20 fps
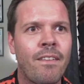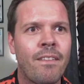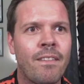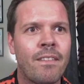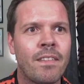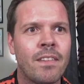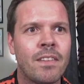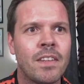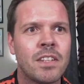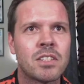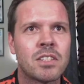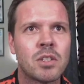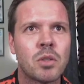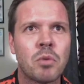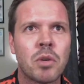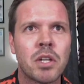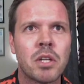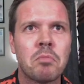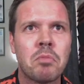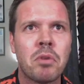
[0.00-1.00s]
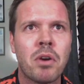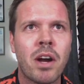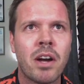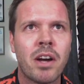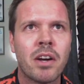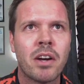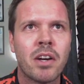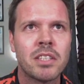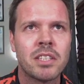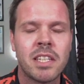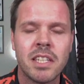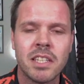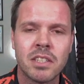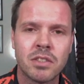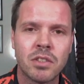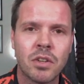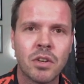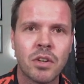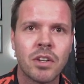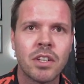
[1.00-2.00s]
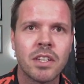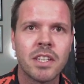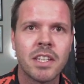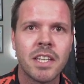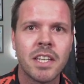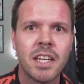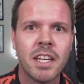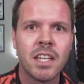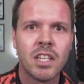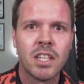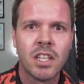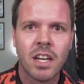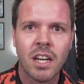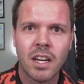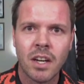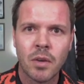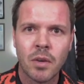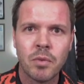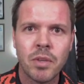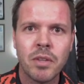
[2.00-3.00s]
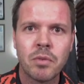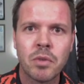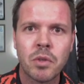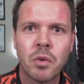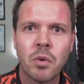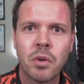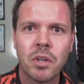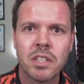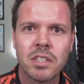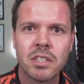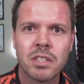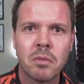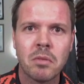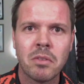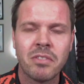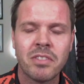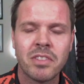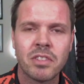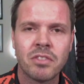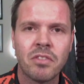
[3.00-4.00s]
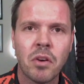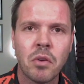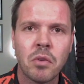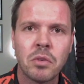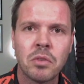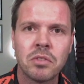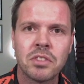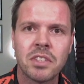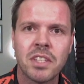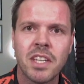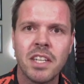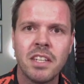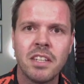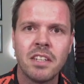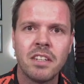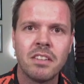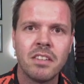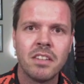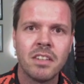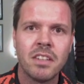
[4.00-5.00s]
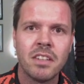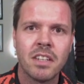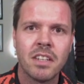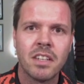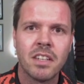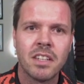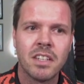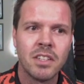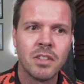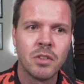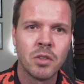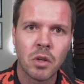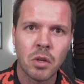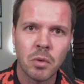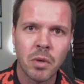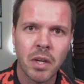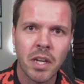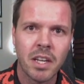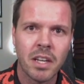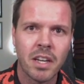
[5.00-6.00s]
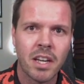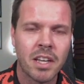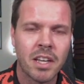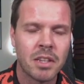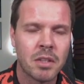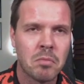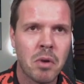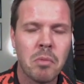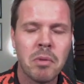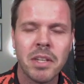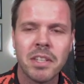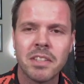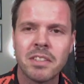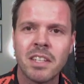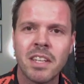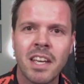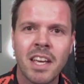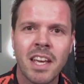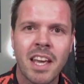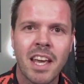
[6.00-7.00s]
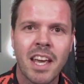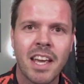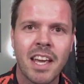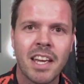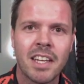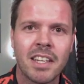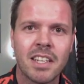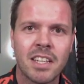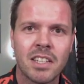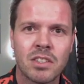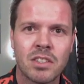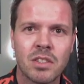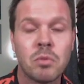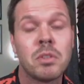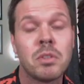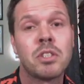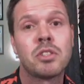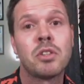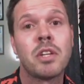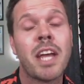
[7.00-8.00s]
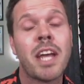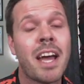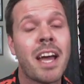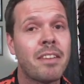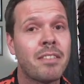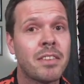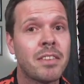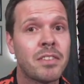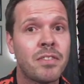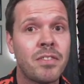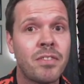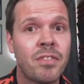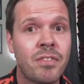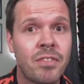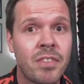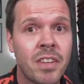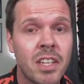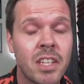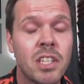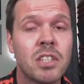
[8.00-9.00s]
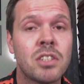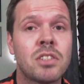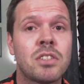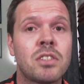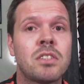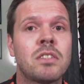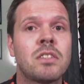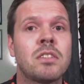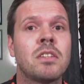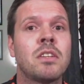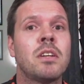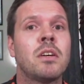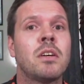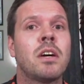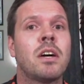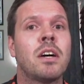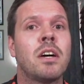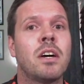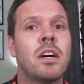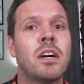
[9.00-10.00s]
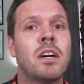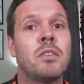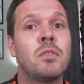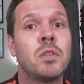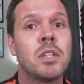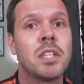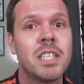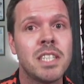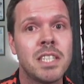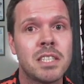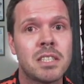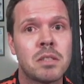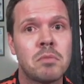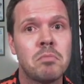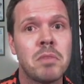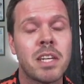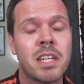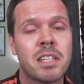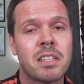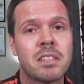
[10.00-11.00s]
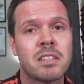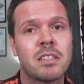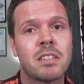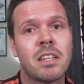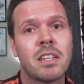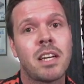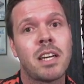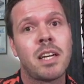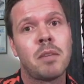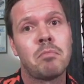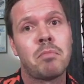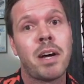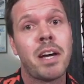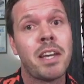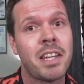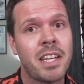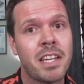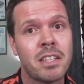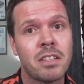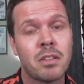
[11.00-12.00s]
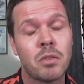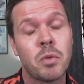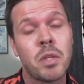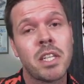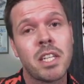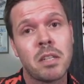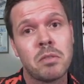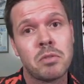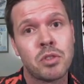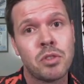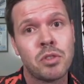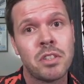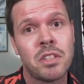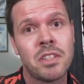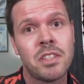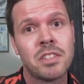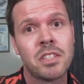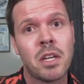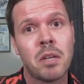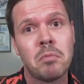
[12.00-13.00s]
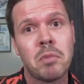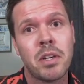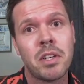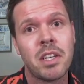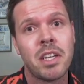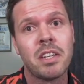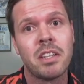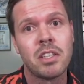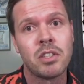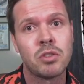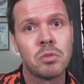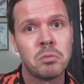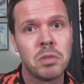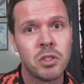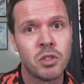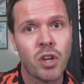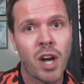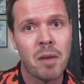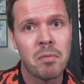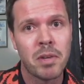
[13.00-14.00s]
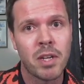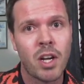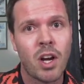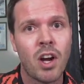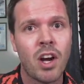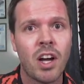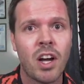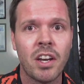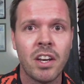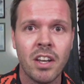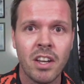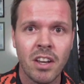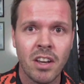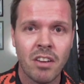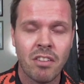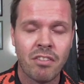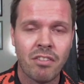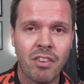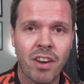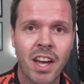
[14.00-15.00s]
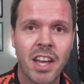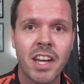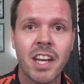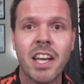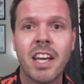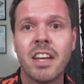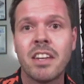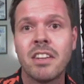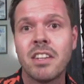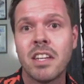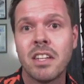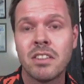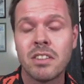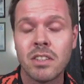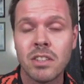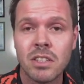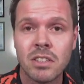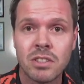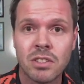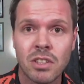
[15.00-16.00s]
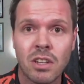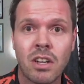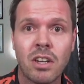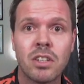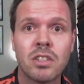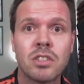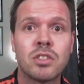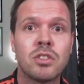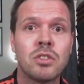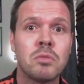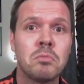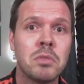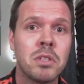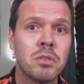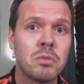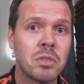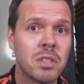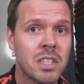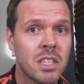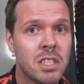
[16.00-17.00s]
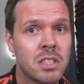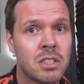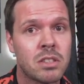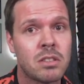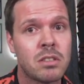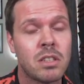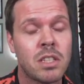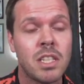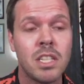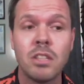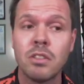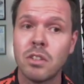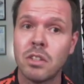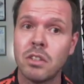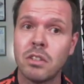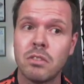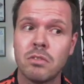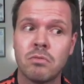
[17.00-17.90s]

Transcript: This is a work in progress. He is currently re-recording some of his vocals in Norway at the moment, and so we should have a finished and released mix by the end of the week. I'm shooting this on Monday. This should be dropping on Friday, and then the song should be released either